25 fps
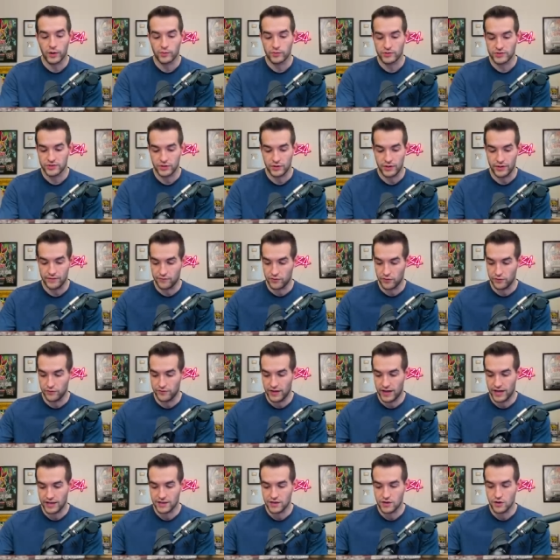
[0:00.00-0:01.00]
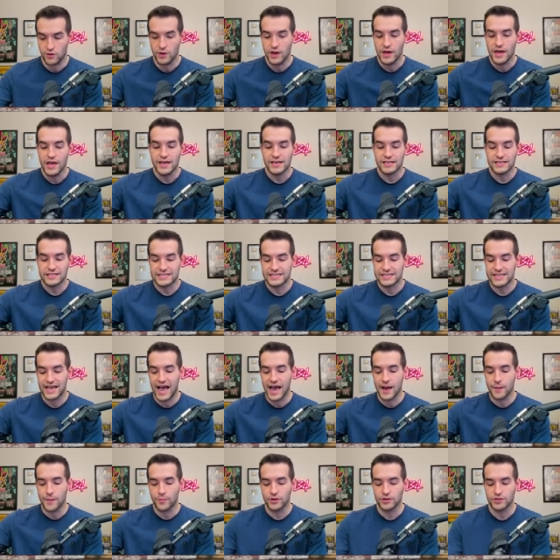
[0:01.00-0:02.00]
will still have good value.
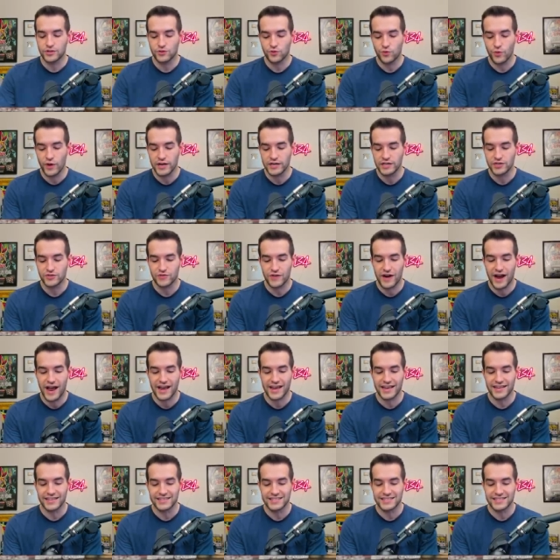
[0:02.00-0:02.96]
Cyber Twin Dragon